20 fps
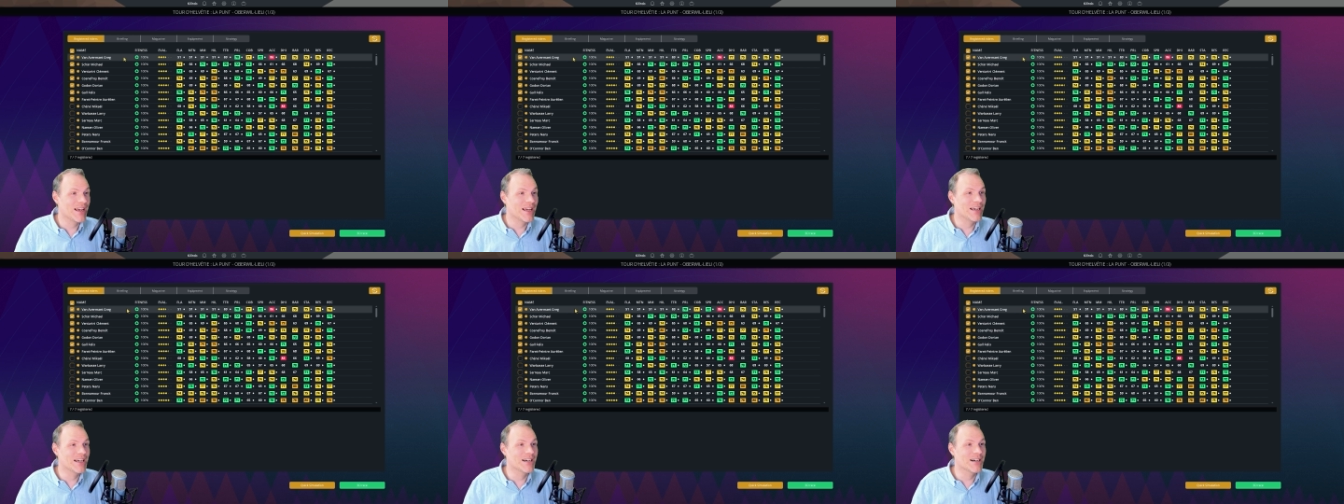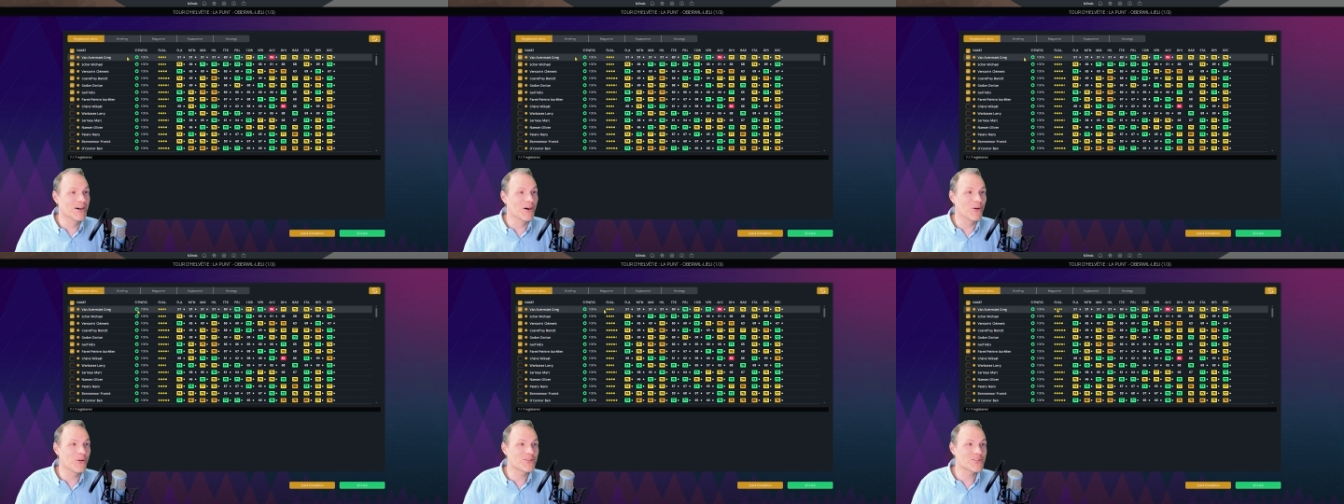
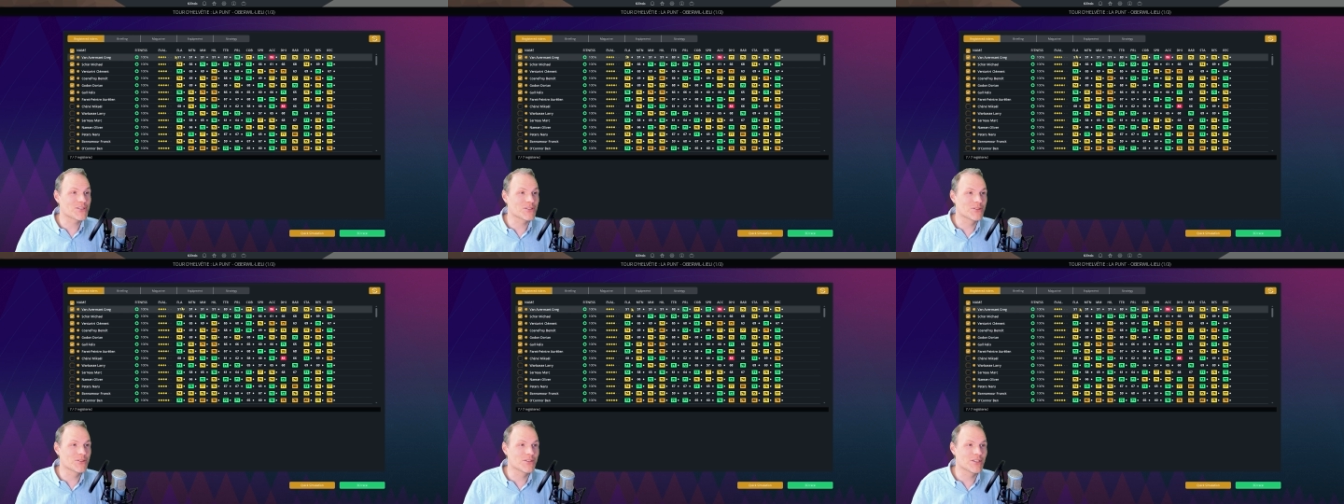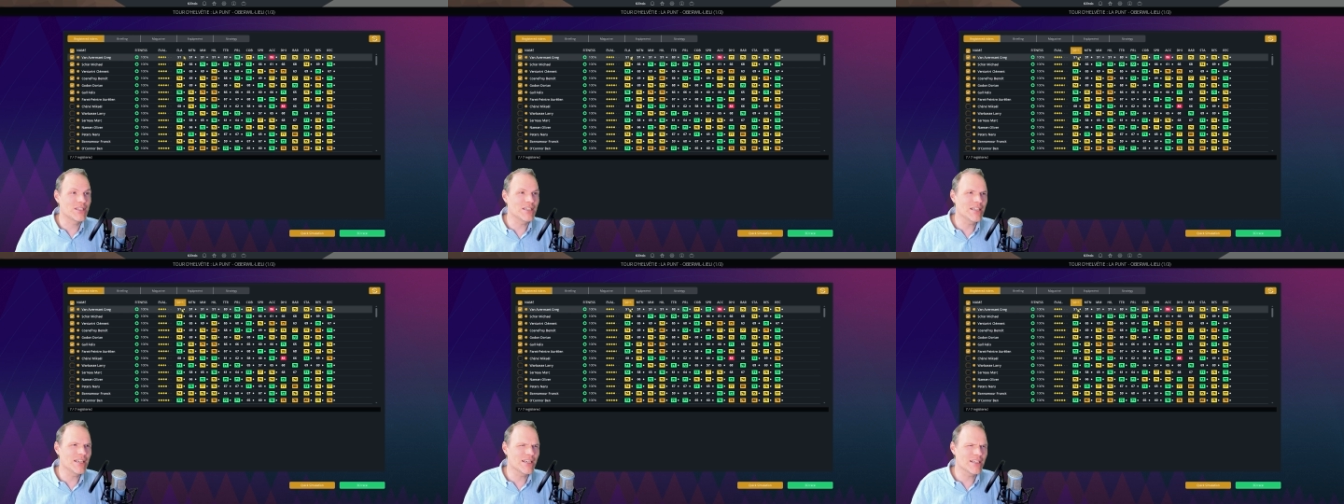Also,
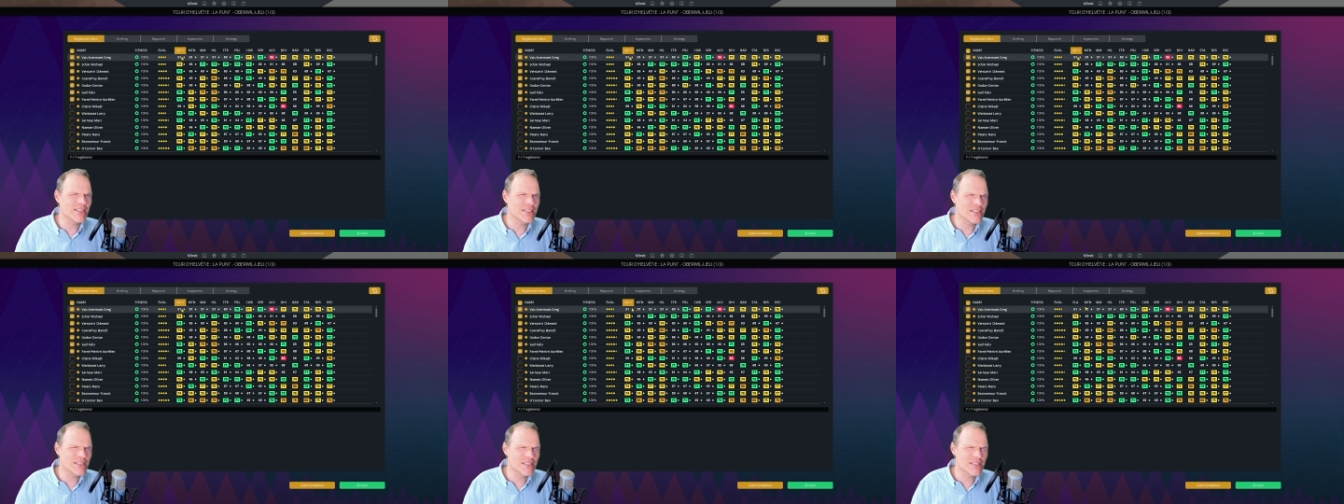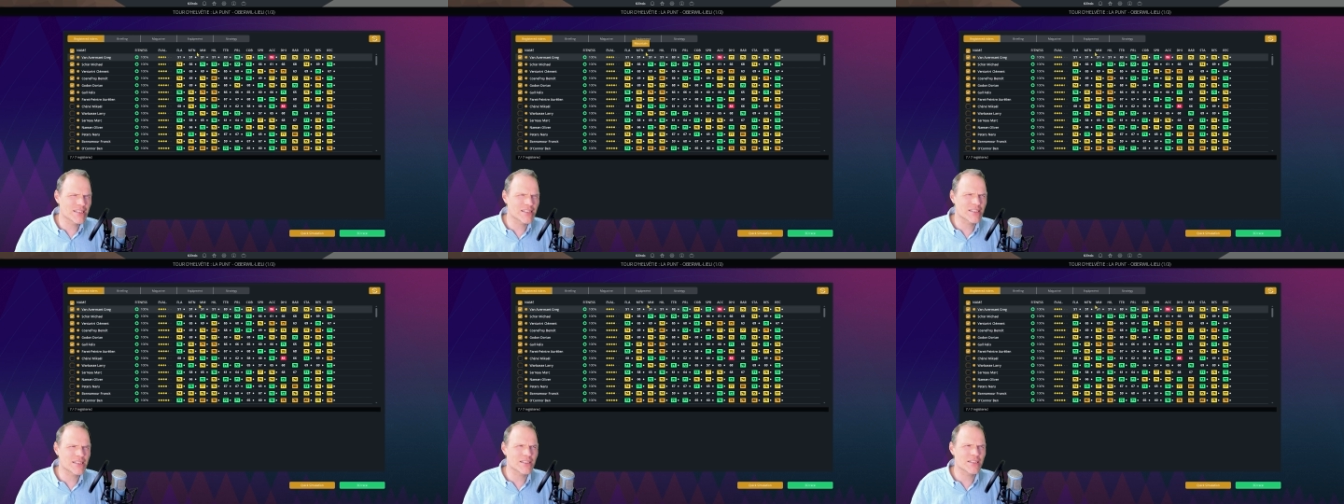he
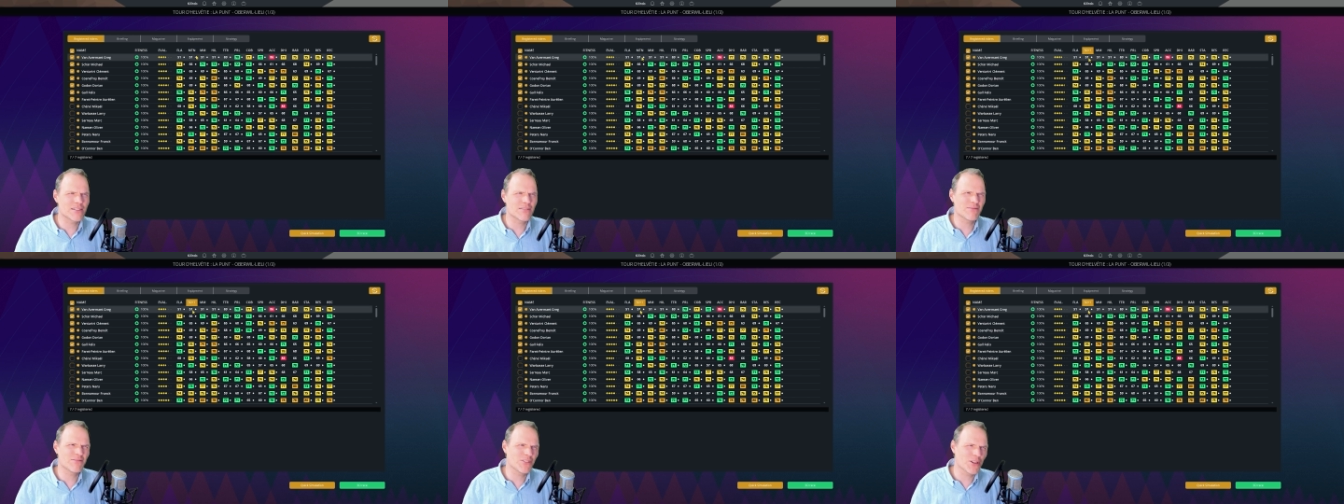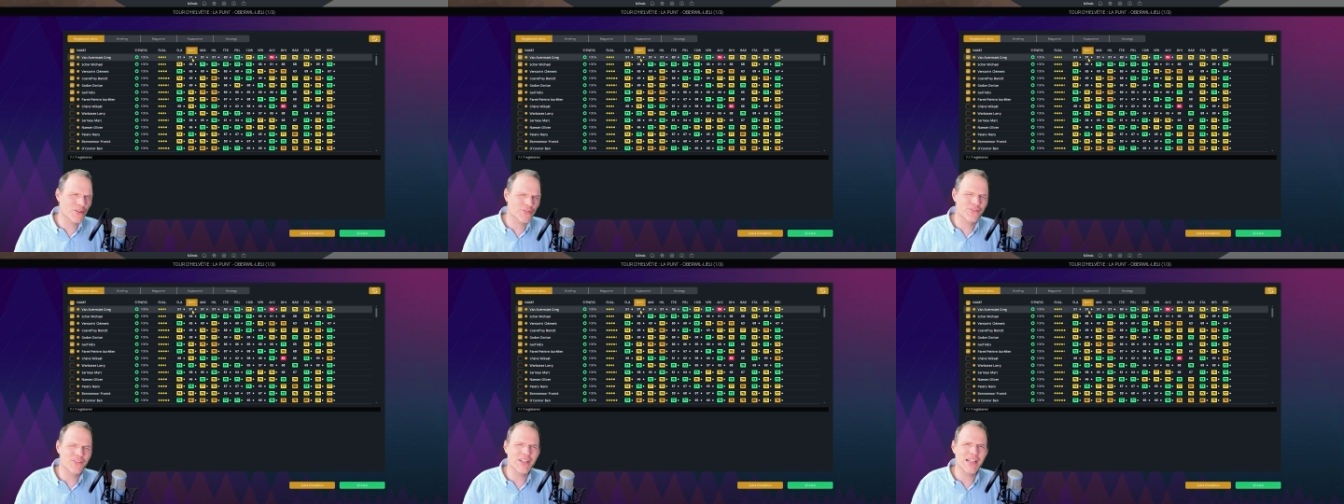is
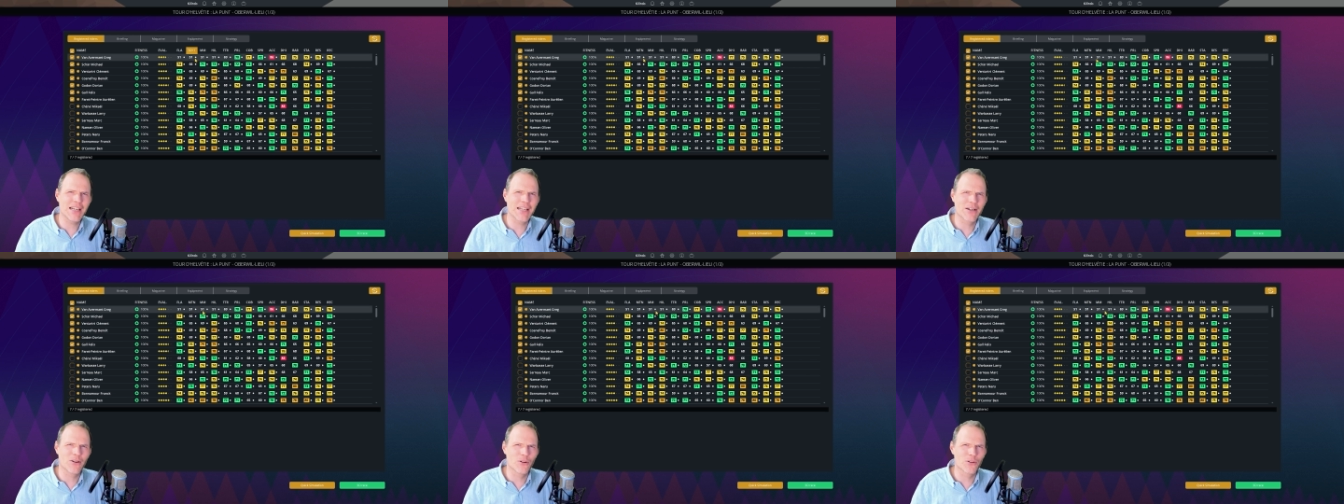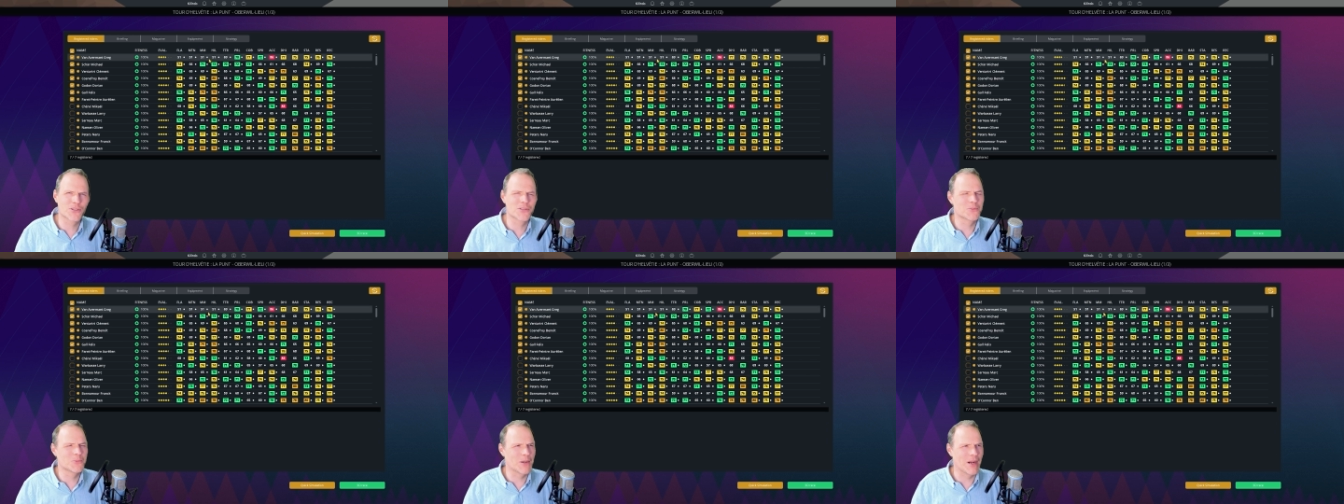not feeling
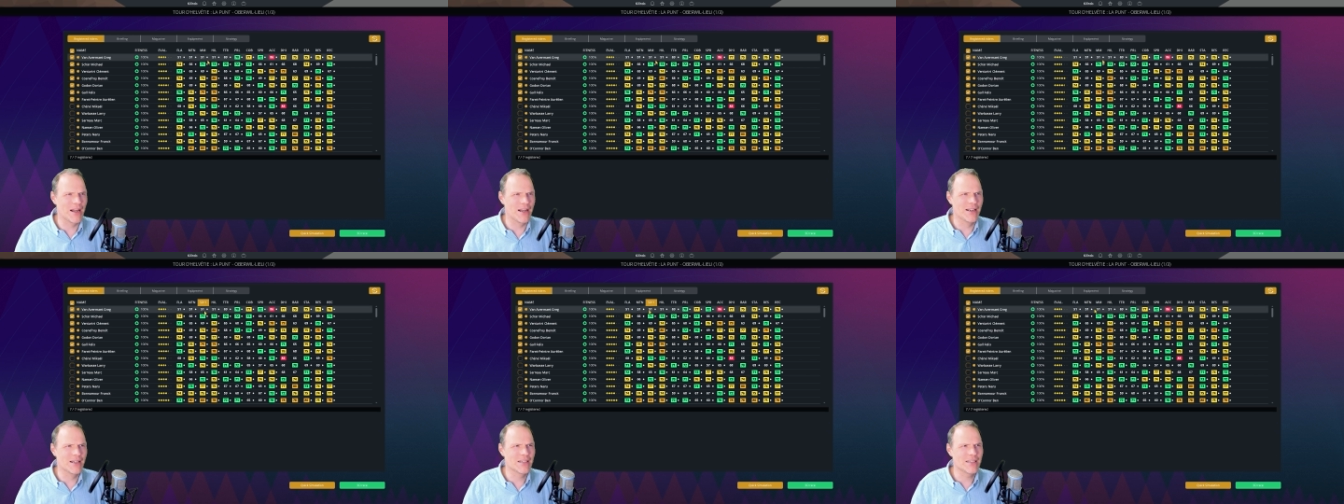all too well.